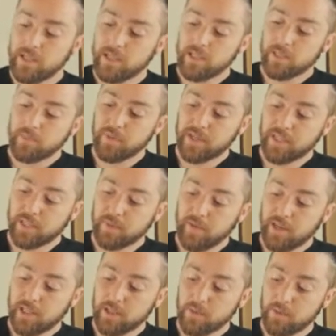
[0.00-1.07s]
split and
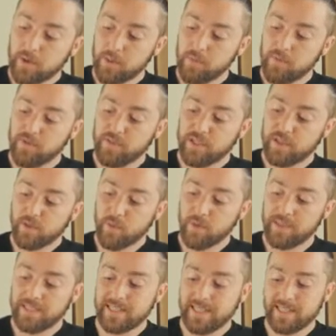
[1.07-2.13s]
splice, we're going to move these
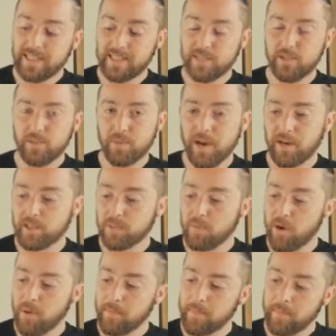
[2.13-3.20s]
coins into balance
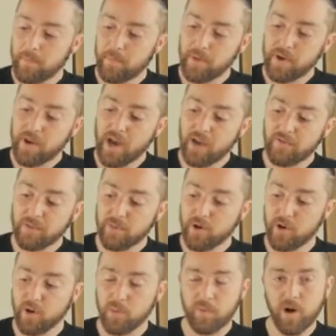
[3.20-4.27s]
palm, but not from
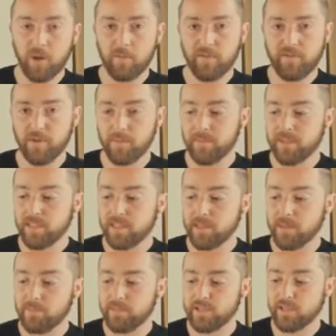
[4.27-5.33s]
curl palm, but from this
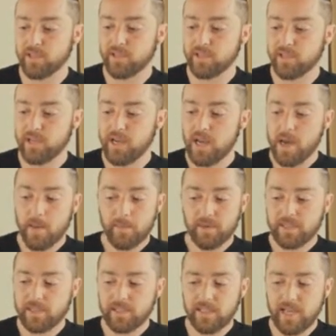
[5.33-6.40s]
clip position.
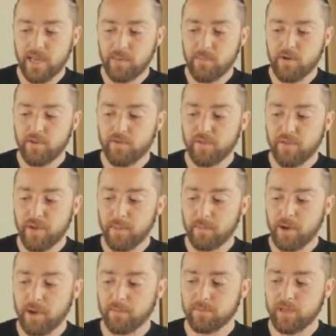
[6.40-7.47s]
But same move, the thumb
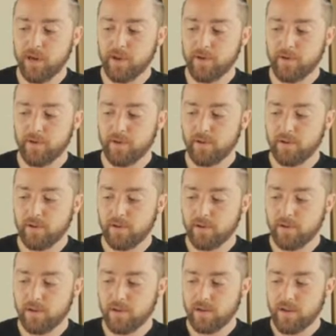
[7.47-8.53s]
comes under,
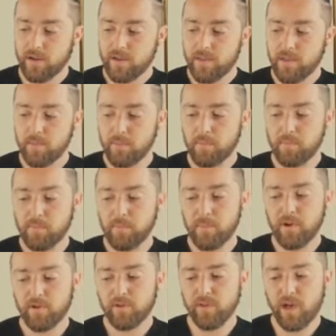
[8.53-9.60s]
the
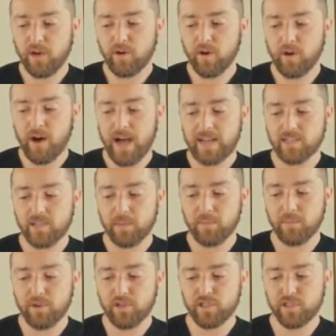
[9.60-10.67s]
middle knuckle actually
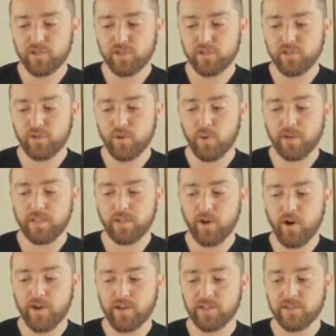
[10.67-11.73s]
pushes those coins
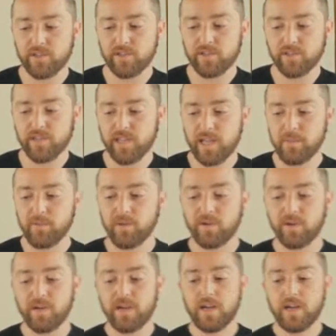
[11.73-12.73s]
on until they're stable,